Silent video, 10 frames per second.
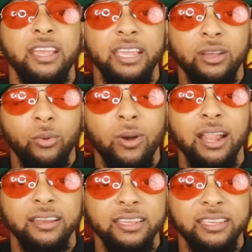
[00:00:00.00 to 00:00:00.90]
a
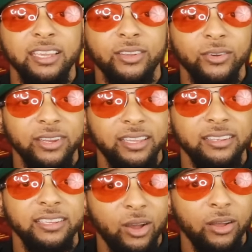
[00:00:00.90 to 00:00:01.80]
quality kicker in
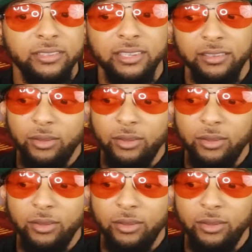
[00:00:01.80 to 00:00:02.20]
the offseason.